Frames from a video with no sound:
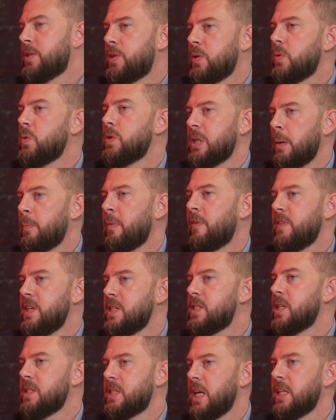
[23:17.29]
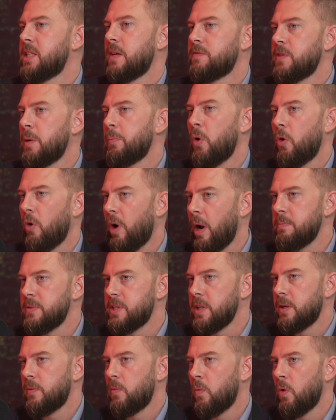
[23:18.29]
to some of these incentives and programs
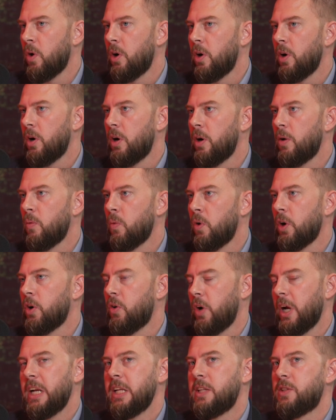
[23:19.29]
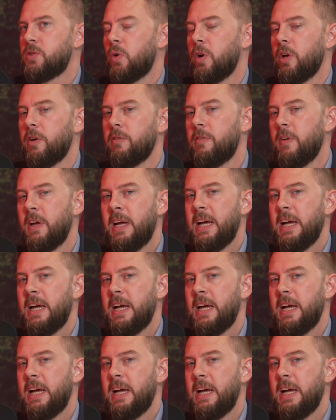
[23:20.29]
that were created, sort of